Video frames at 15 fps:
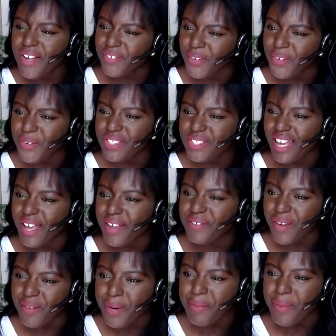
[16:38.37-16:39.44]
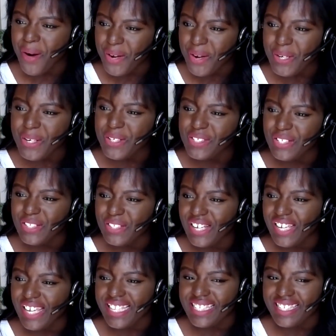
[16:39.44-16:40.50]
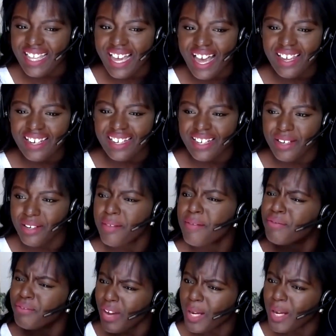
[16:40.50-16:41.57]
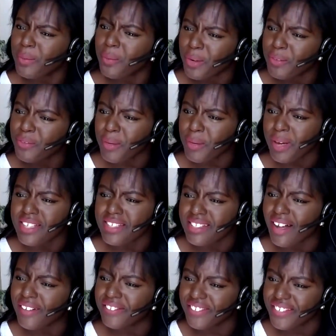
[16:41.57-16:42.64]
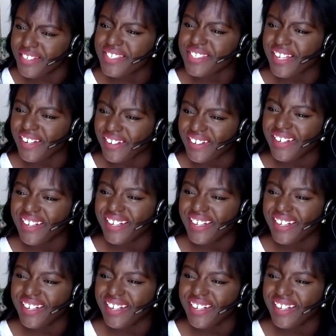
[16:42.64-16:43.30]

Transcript: folks' favorite marketers to look into that and find one for myself. So.